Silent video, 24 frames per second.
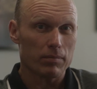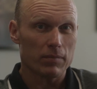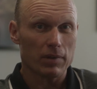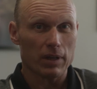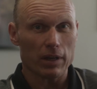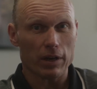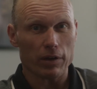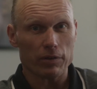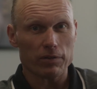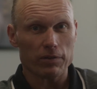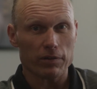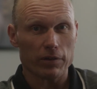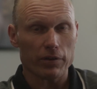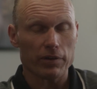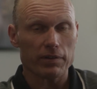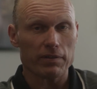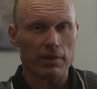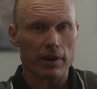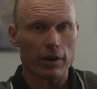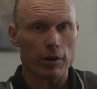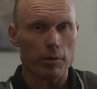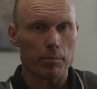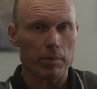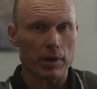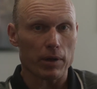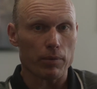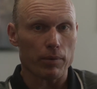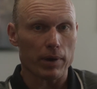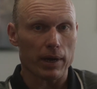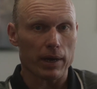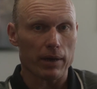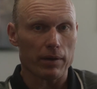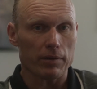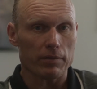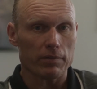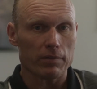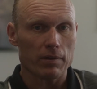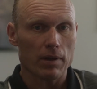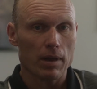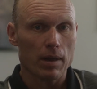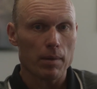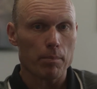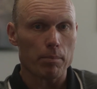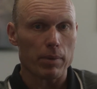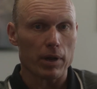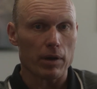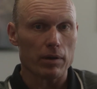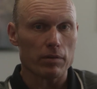in, Series A or B rounds,
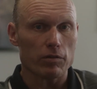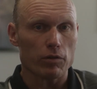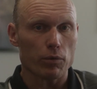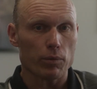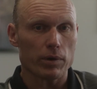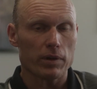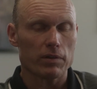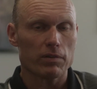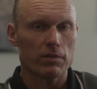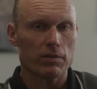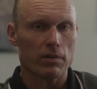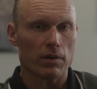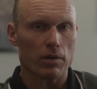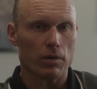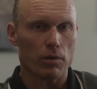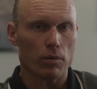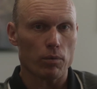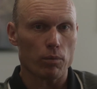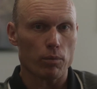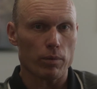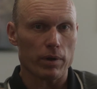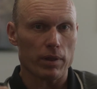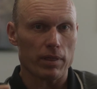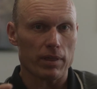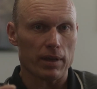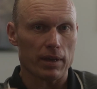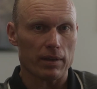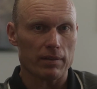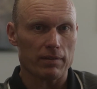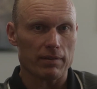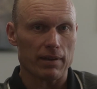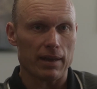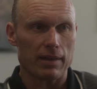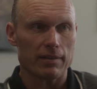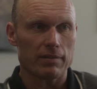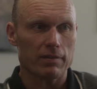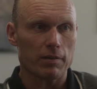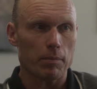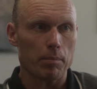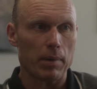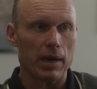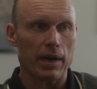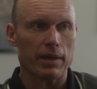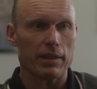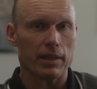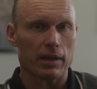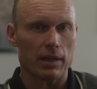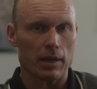but doing so with the intent to
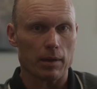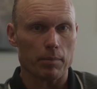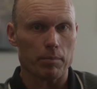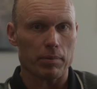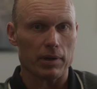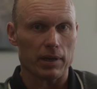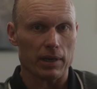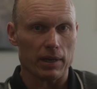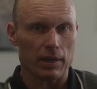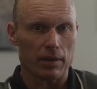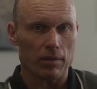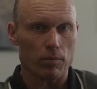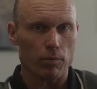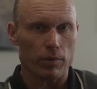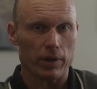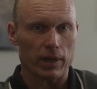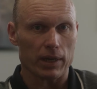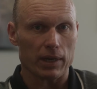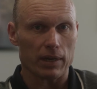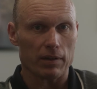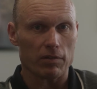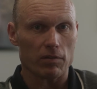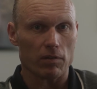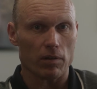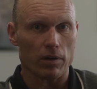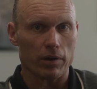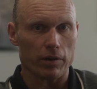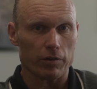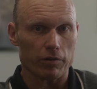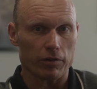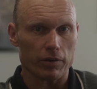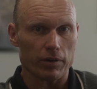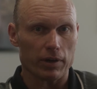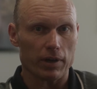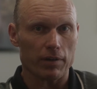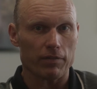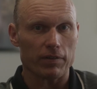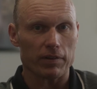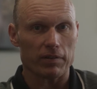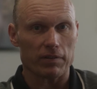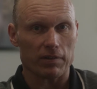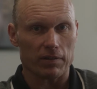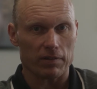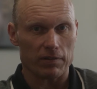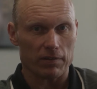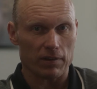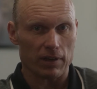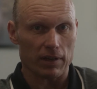buy the company when it gets larger, if it
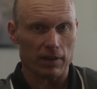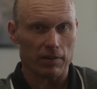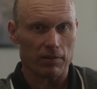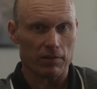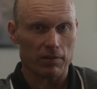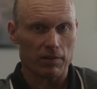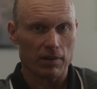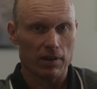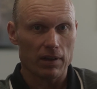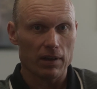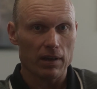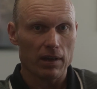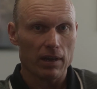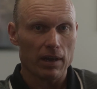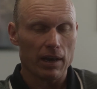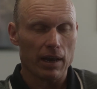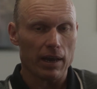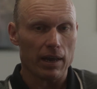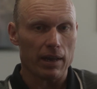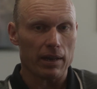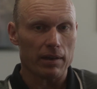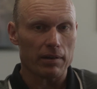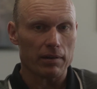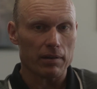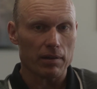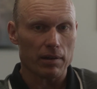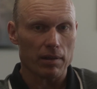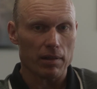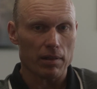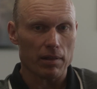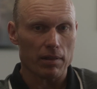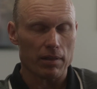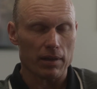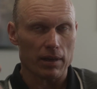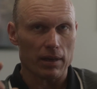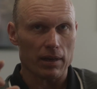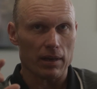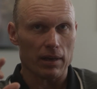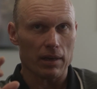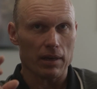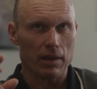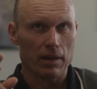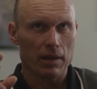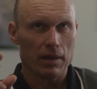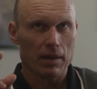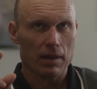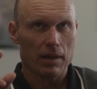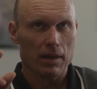succeeds. And the
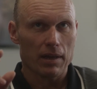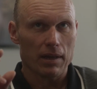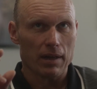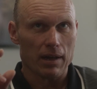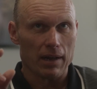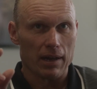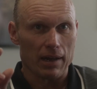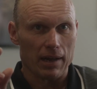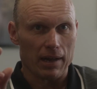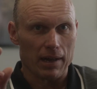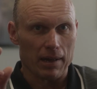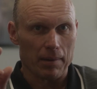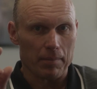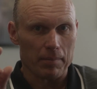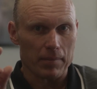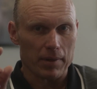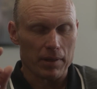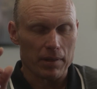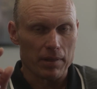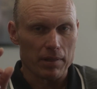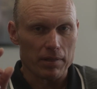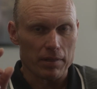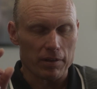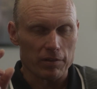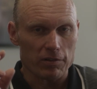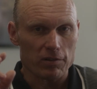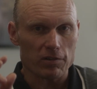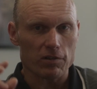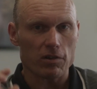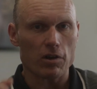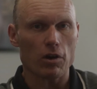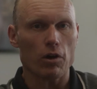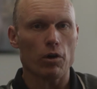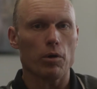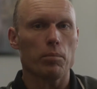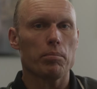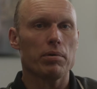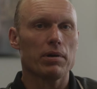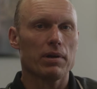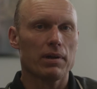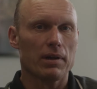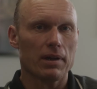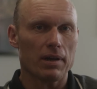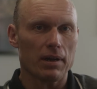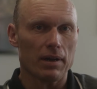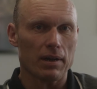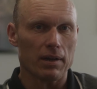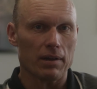scope
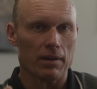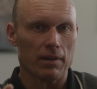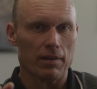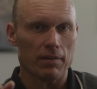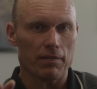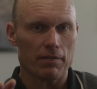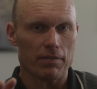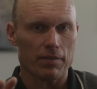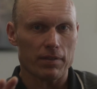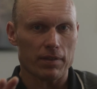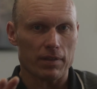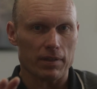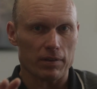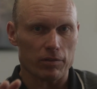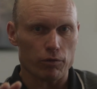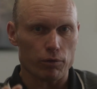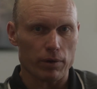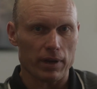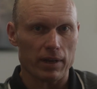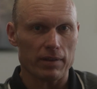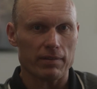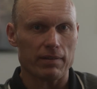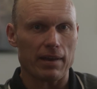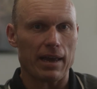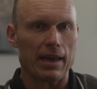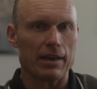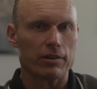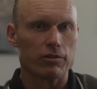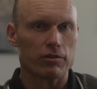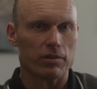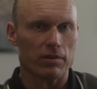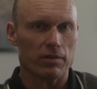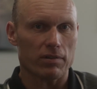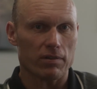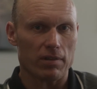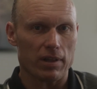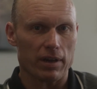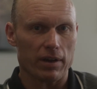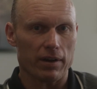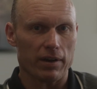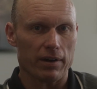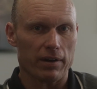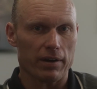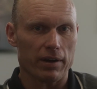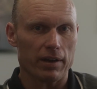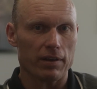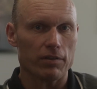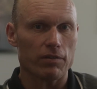of the transactions
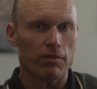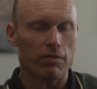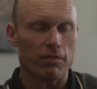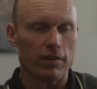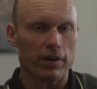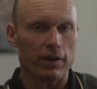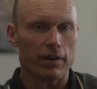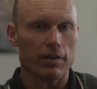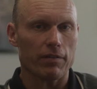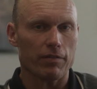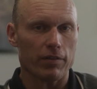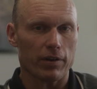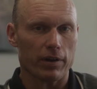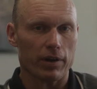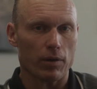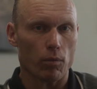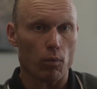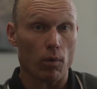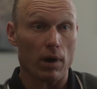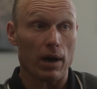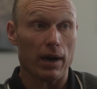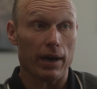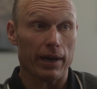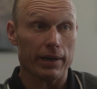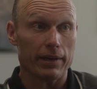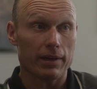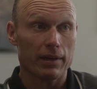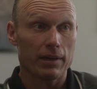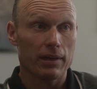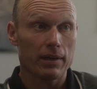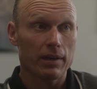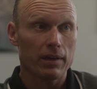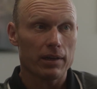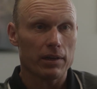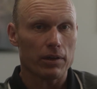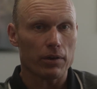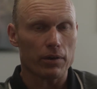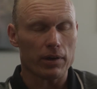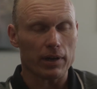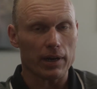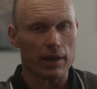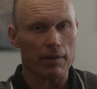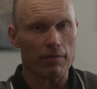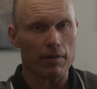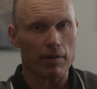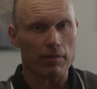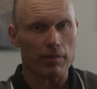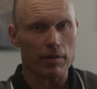there is very, very wide. You can
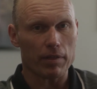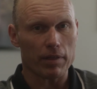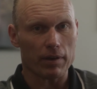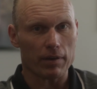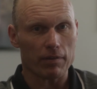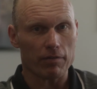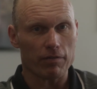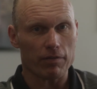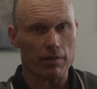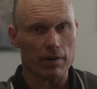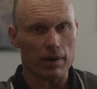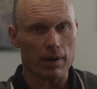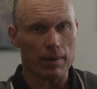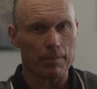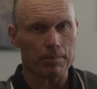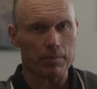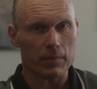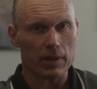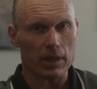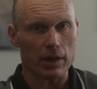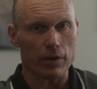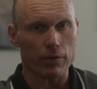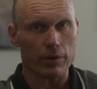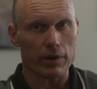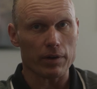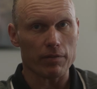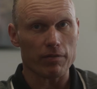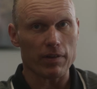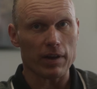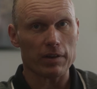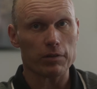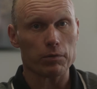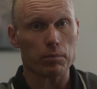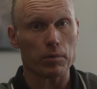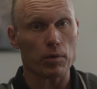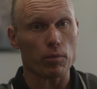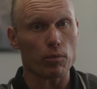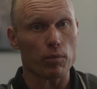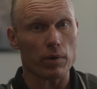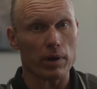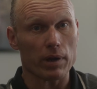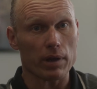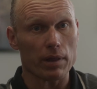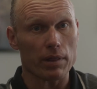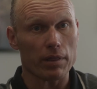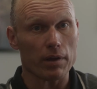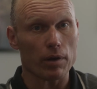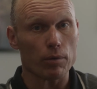have everything from, an investment
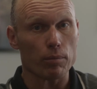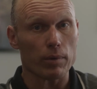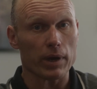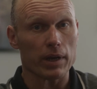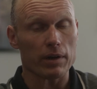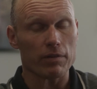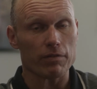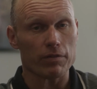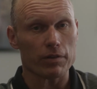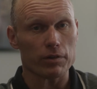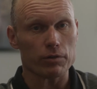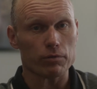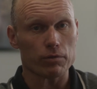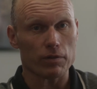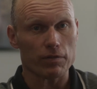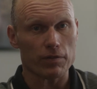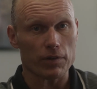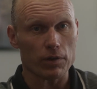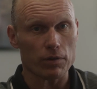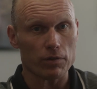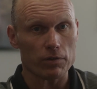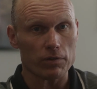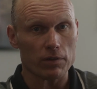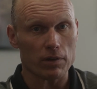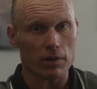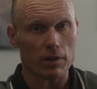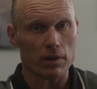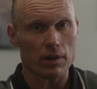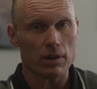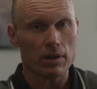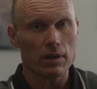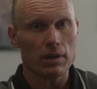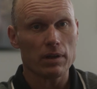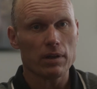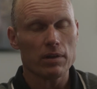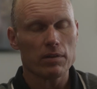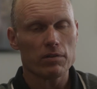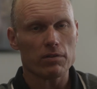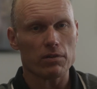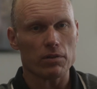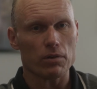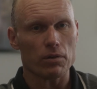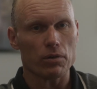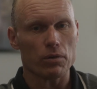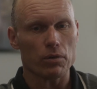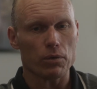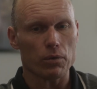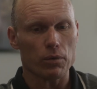with a right of first refusal
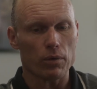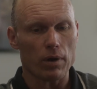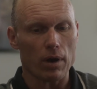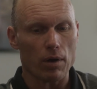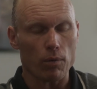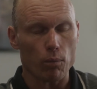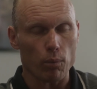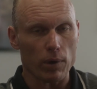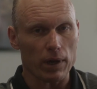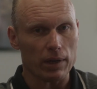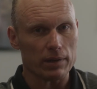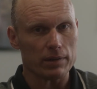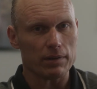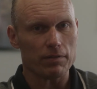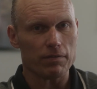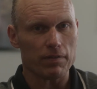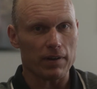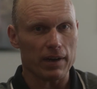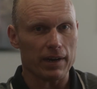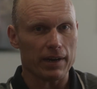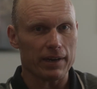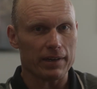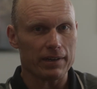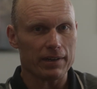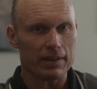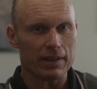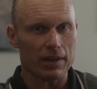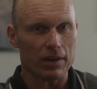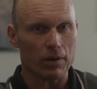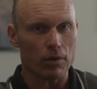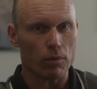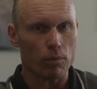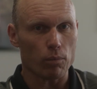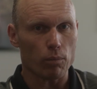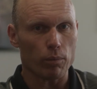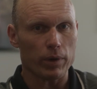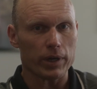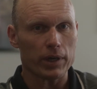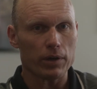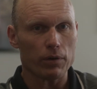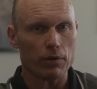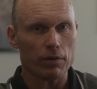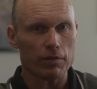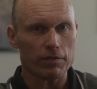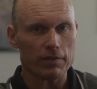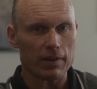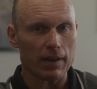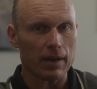to a well-defined,
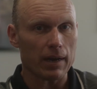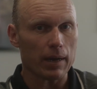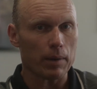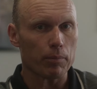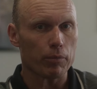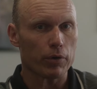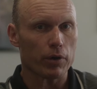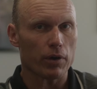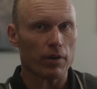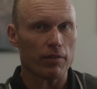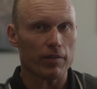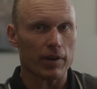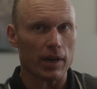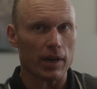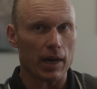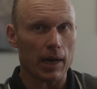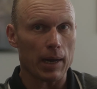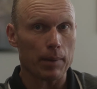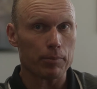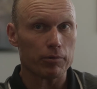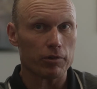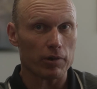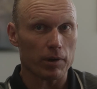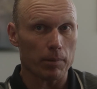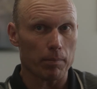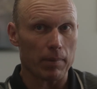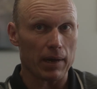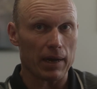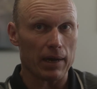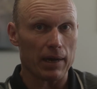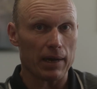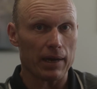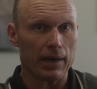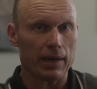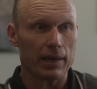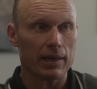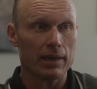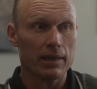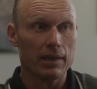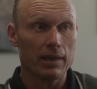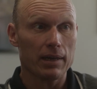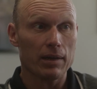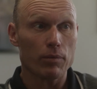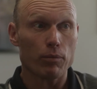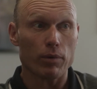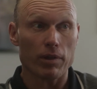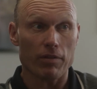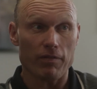window of time where you have an option to buy
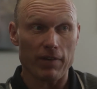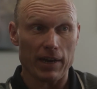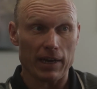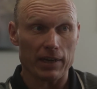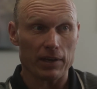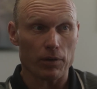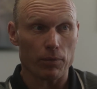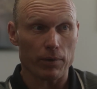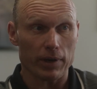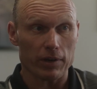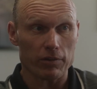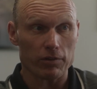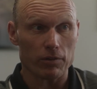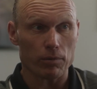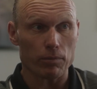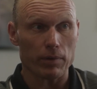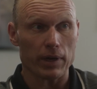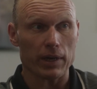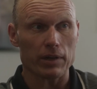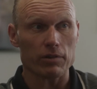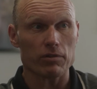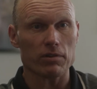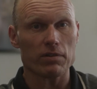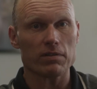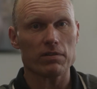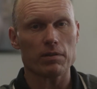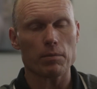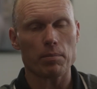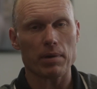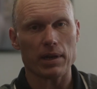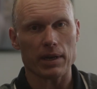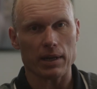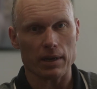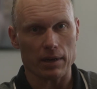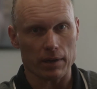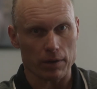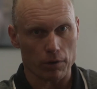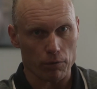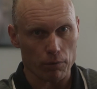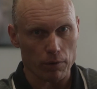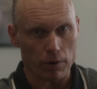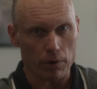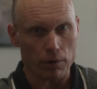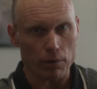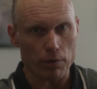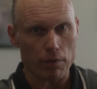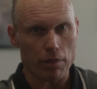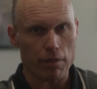with valuation ranges depending on
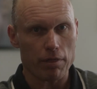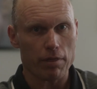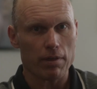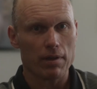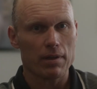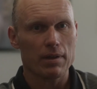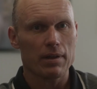growth,